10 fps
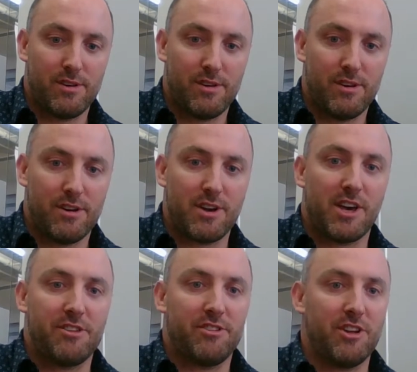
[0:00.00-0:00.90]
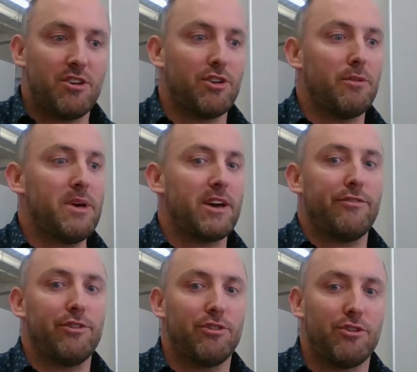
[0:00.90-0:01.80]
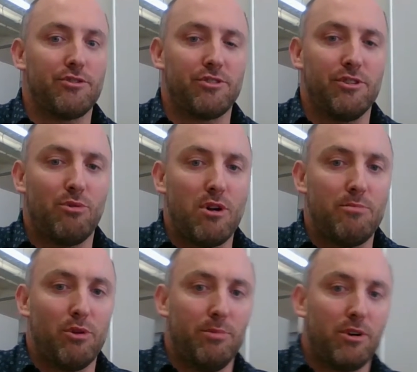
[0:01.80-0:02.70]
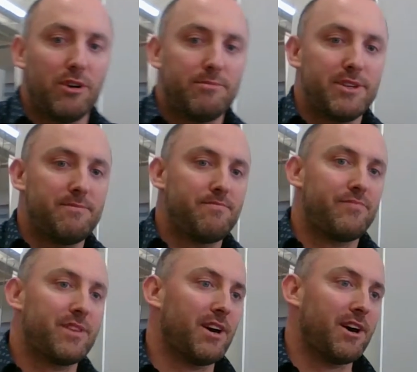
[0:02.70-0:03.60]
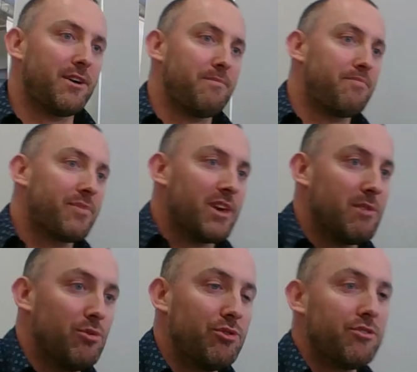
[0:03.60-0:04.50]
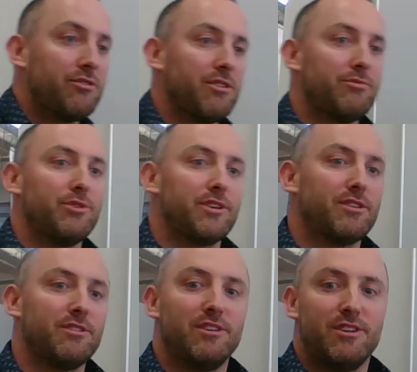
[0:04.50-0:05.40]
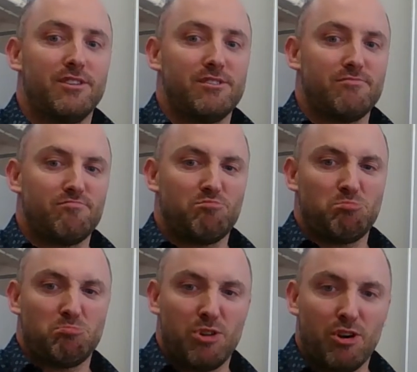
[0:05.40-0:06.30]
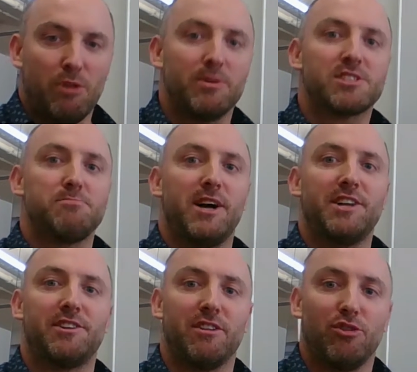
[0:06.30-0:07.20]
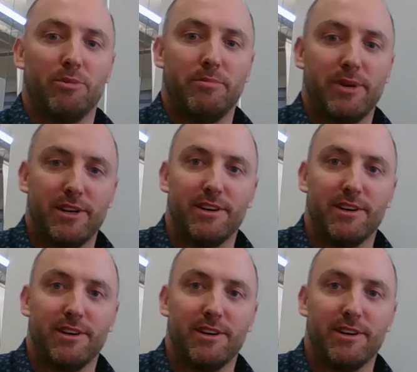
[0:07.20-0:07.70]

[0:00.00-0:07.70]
Okay, so now I'm going to make a few notes on the whiteboard behind me, and we'll just see if we can help explain it a little bit better.